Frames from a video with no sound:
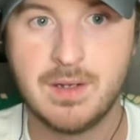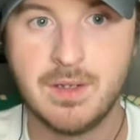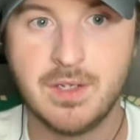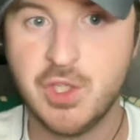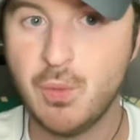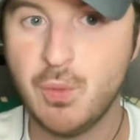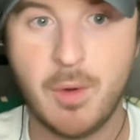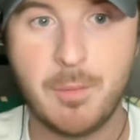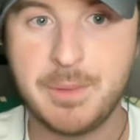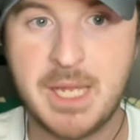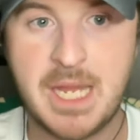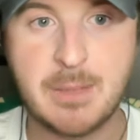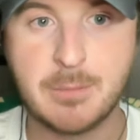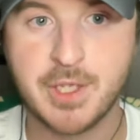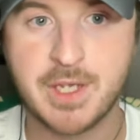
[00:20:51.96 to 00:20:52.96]
You won't be
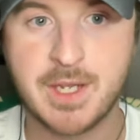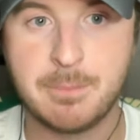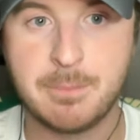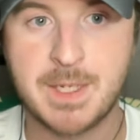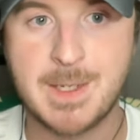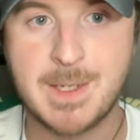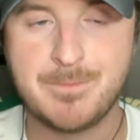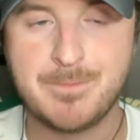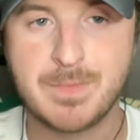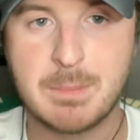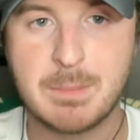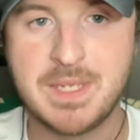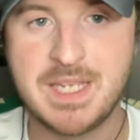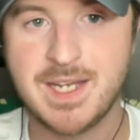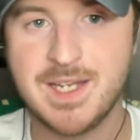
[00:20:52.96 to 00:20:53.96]
able to compete
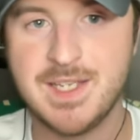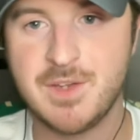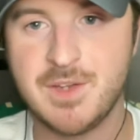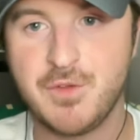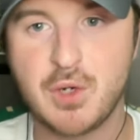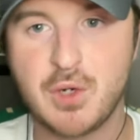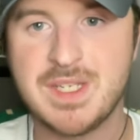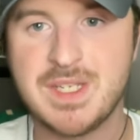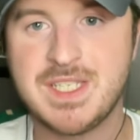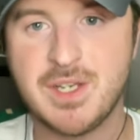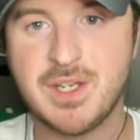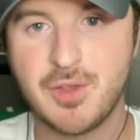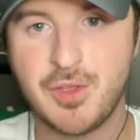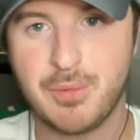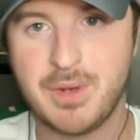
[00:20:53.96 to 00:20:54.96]
because if you're in
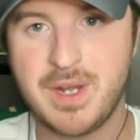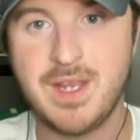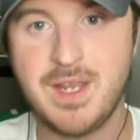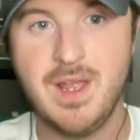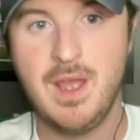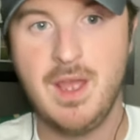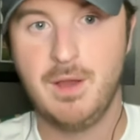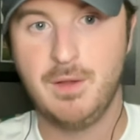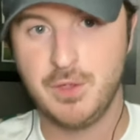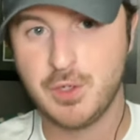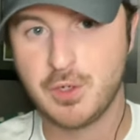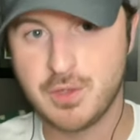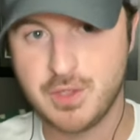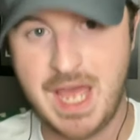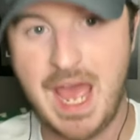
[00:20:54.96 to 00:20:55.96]
tier three,
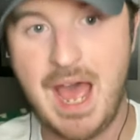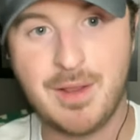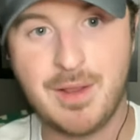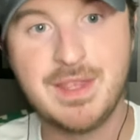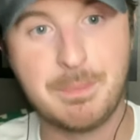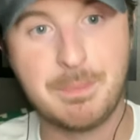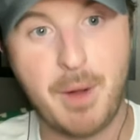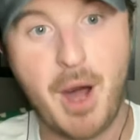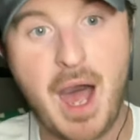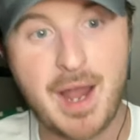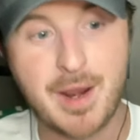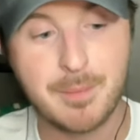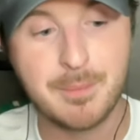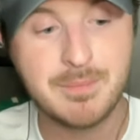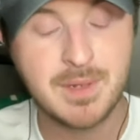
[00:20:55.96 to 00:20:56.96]
you're down in the
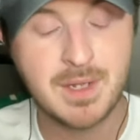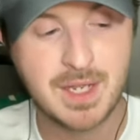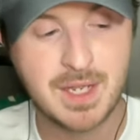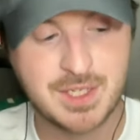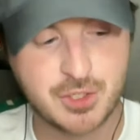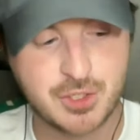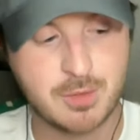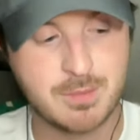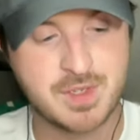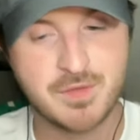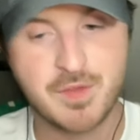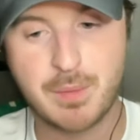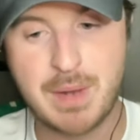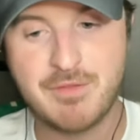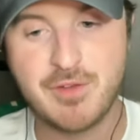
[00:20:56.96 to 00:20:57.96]
bottom in terms of
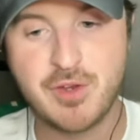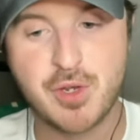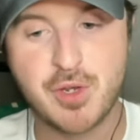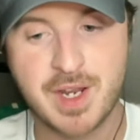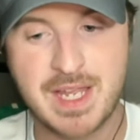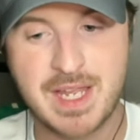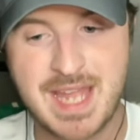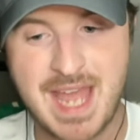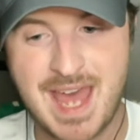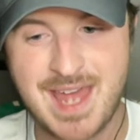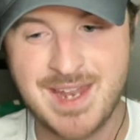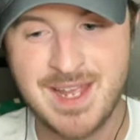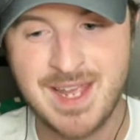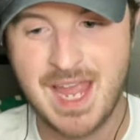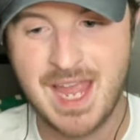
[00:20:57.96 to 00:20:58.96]
the revenue you're going to
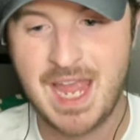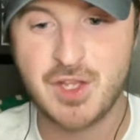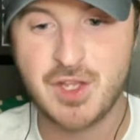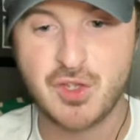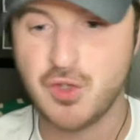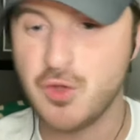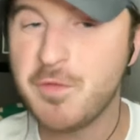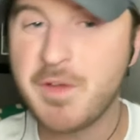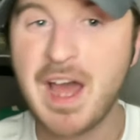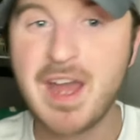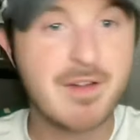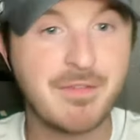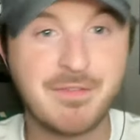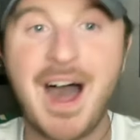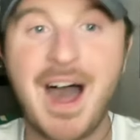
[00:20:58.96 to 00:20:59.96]
get and you've got
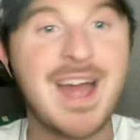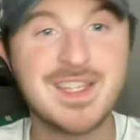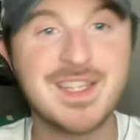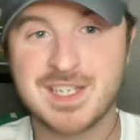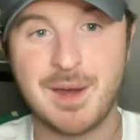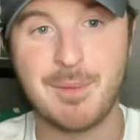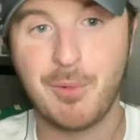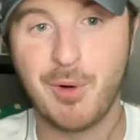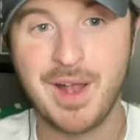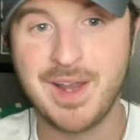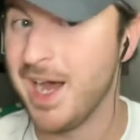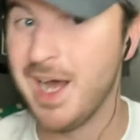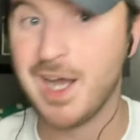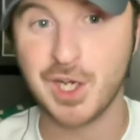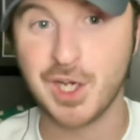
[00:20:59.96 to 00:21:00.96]
to find someone,
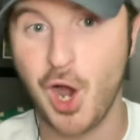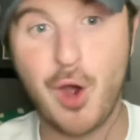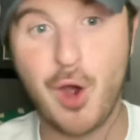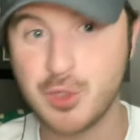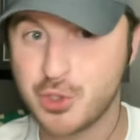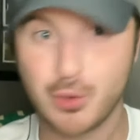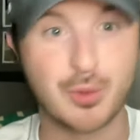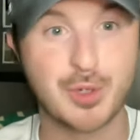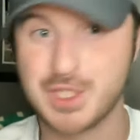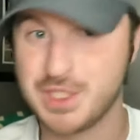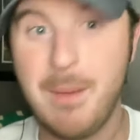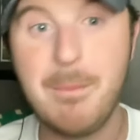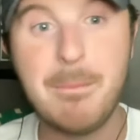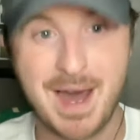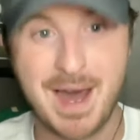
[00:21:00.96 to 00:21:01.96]
a coach or
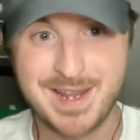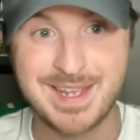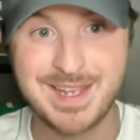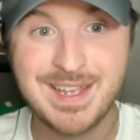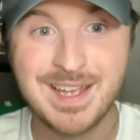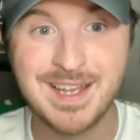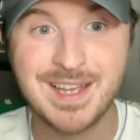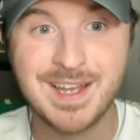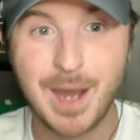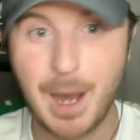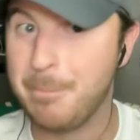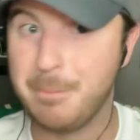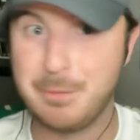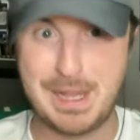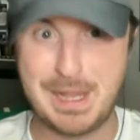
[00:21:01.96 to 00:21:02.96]
somebody,
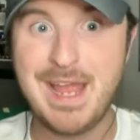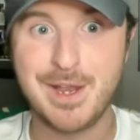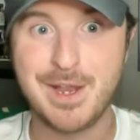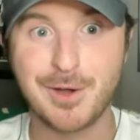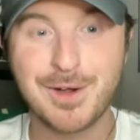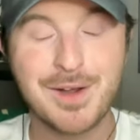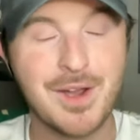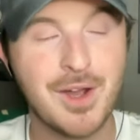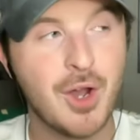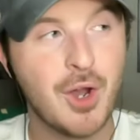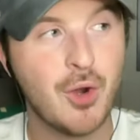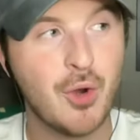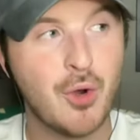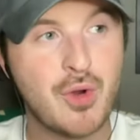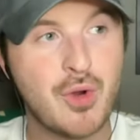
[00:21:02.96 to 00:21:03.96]
a player
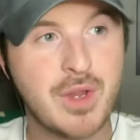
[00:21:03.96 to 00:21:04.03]
who